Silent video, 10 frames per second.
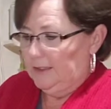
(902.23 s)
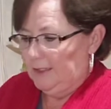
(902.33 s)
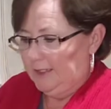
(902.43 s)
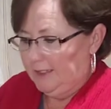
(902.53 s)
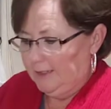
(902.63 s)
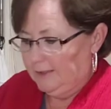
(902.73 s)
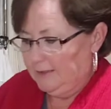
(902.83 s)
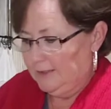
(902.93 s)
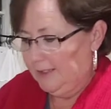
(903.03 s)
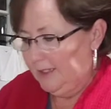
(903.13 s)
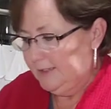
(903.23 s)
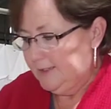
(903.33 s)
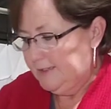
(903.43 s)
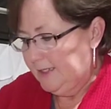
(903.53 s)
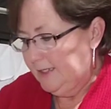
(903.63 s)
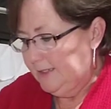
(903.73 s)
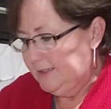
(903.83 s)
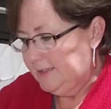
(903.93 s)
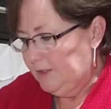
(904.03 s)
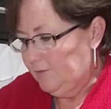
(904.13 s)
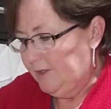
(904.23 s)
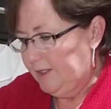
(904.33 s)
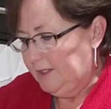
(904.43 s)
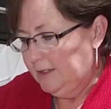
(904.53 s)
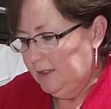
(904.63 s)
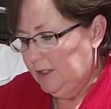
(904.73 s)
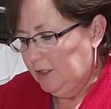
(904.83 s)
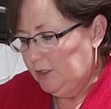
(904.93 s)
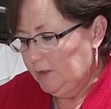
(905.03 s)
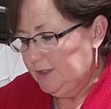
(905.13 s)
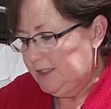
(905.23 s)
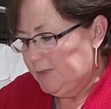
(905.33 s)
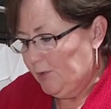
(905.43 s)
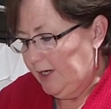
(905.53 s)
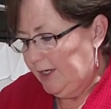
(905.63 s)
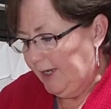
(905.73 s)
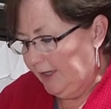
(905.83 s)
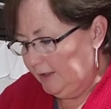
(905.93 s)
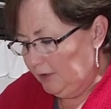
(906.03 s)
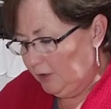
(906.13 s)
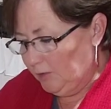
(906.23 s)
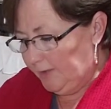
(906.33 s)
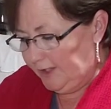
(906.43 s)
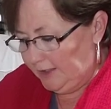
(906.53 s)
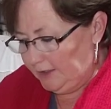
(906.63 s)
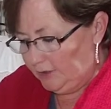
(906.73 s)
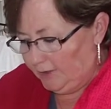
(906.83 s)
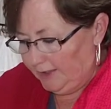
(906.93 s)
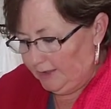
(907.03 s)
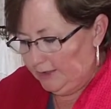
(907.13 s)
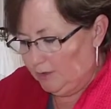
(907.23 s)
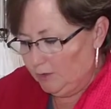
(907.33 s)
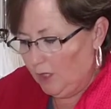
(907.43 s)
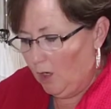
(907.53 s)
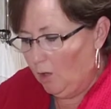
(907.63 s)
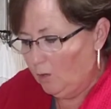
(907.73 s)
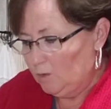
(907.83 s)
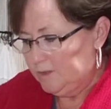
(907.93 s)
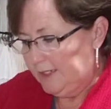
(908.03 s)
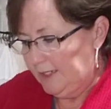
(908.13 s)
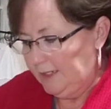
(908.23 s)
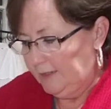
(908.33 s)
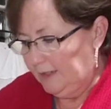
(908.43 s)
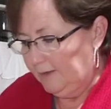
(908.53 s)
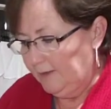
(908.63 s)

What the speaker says: of let it settle itself in. You can spread it out a little bit and you'll get little holes in it